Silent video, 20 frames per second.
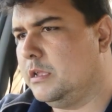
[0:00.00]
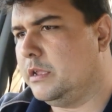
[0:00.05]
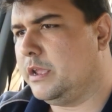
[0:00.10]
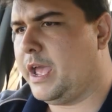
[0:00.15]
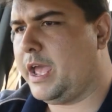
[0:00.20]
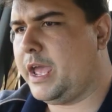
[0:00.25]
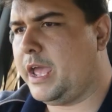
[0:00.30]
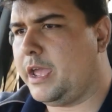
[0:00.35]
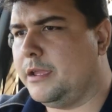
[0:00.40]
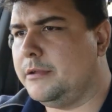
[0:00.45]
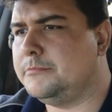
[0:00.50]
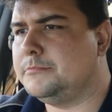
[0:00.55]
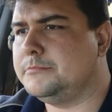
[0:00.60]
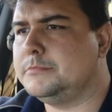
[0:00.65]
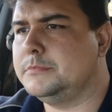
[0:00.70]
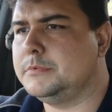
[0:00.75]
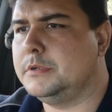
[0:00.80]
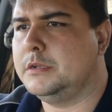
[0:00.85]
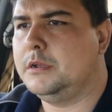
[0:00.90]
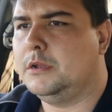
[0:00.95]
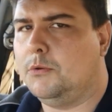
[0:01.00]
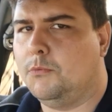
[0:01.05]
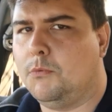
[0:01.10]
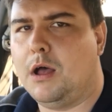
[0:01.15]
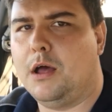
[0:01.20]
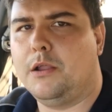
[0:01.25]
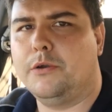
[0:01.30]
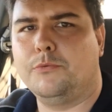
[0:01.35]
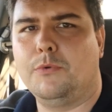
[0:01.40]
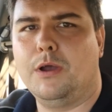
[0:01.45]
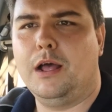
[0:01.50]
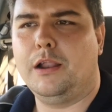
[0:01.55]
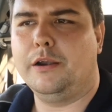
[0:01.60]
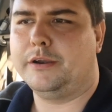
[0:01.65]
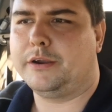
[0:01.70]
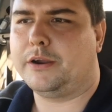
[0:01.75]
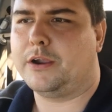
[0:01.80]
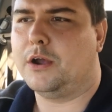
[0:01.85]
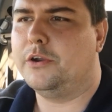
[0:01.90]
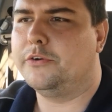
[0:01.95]
Yeah, Walton
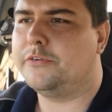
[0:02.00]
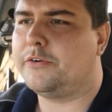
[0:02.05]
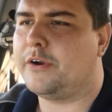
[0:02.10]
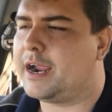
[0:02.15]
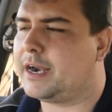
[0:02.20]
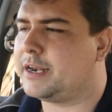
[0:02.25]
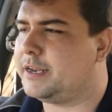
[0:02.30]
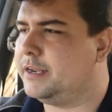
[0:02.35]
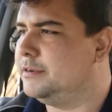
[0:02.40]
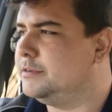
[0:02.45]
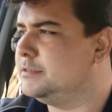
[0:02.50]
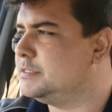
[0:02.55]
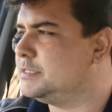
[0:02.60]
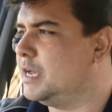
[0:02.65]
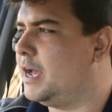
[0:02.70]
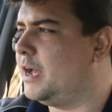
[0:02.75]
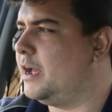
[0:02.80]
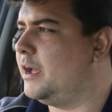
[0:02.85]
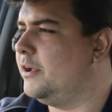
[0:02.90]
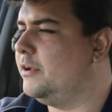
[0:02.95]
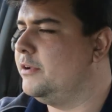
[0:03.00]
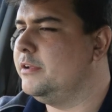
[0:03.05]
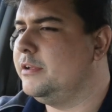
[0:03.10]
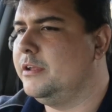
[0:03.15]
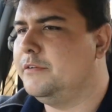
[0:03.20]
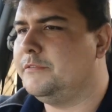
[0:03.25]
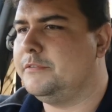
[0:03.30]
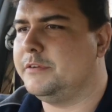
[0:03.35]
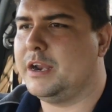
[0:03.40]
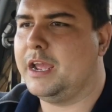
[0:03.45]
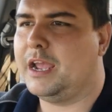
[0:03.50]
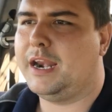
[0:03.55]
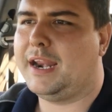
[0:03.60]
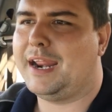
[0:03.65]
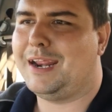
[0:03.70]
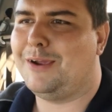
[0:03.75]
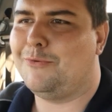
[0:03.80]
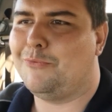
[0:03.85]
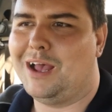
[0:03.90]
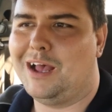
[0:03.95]
Welding and Contracted. So if you need
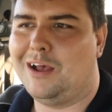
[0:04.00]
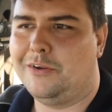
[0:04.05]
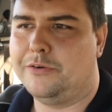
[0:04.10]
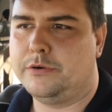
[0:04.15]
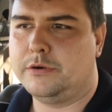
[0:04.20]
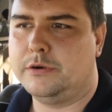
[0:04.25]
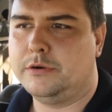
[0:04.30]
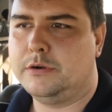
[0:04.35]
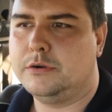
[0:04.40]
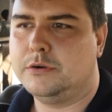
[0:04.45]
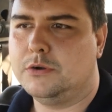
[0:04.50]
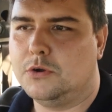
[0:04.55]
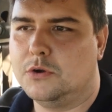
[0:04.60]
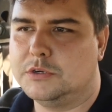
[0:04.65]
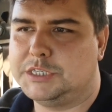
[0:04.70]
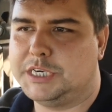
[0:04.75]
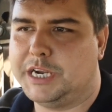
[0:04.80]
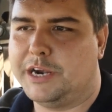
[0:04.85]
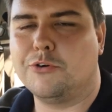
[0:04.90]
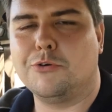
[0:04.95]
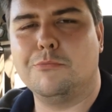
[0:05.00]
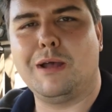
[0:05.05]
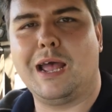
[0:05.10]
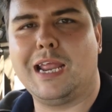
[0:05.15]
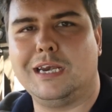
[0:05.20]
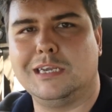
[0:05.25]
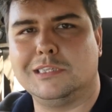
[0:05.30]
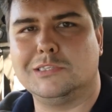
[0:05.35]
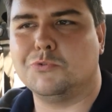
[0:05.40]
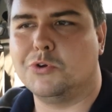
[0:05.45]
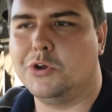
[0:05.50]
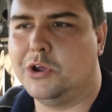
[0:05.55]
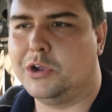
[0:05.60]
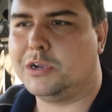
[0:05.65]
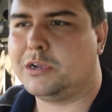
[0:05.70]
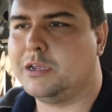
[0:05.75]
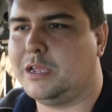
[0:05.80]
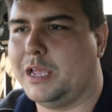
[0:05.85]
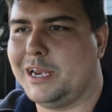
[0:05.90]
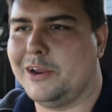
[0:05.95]
any welding or general maintenance
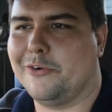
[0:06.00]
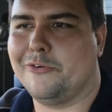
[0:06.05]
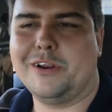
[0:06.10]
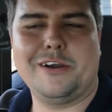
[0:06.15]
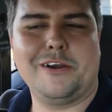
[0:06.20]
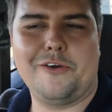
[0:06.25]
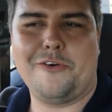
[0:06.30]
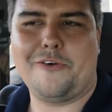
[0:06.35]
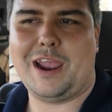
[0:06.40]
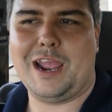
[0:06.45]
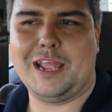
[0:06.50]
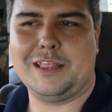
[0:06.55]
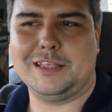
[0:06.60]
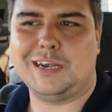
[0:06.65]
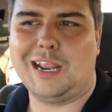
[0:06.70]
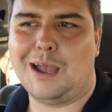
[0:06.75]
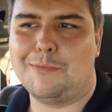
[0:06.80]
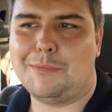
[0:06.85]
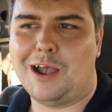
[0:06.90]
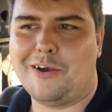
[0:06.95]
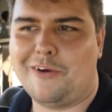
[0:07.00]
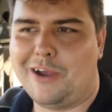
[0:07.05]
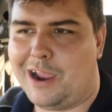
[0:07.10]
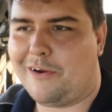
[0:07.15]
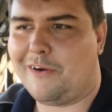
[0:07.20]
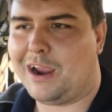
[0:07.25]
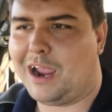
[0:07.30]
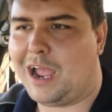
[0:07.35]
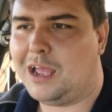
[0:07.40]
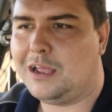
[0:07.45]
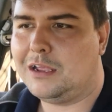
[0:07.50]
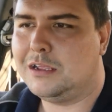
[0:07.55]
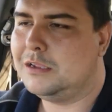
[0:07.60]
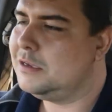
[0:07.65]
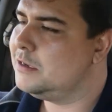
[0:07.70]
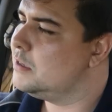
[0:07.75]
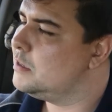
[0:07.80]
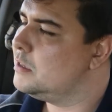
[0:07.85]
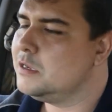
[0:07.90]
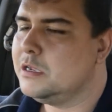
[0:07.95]
work, you're in and around the Dubbo area,
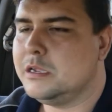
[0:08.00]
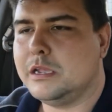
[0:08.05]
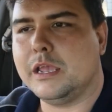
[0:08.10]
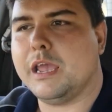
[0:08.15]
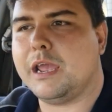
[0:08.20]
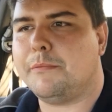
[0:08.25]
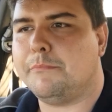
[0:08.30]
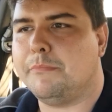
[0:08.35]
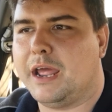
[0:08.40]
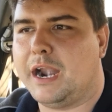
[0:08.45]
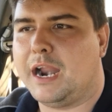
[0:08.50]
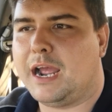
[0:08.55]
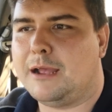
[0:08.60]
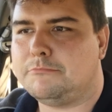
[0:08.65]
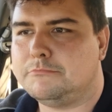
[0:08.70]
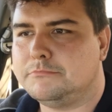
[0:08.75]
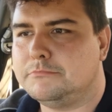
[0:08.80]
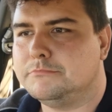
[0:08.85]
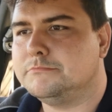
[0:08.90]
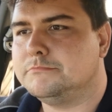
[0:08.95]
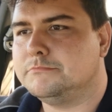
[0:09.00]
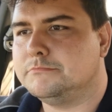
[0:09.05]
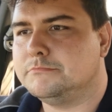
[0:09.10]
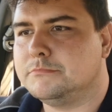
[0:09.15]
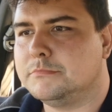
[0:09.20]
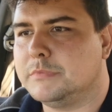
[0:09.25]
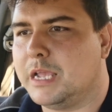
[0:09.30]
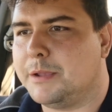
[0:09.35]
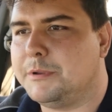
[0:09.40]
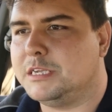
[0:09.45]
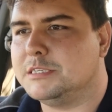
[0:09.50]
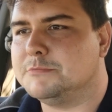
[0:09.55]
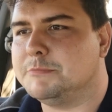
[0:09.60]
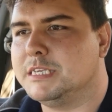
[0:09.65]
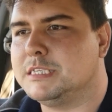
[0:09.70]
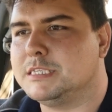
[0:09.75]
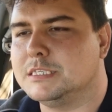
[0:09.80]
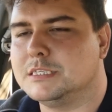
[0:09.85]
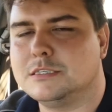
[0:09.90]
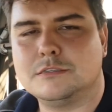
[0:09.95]
hit Ben up, him and his
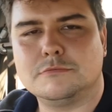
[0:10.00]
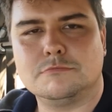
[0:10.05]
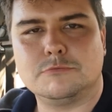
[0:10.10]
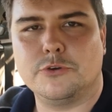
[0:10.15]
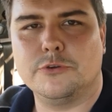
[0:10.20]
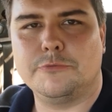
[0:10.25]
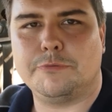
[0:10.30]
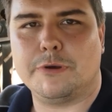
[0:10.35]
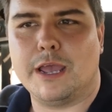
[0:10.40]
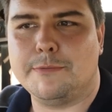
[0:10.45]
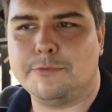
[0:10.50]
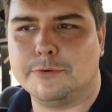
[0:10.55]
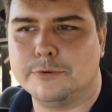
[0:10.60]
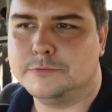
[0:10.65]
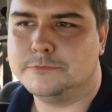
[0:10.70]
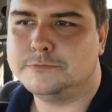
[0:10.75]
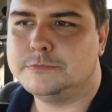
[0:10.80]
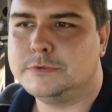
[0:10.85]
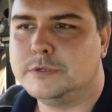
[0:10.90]
missus, good people.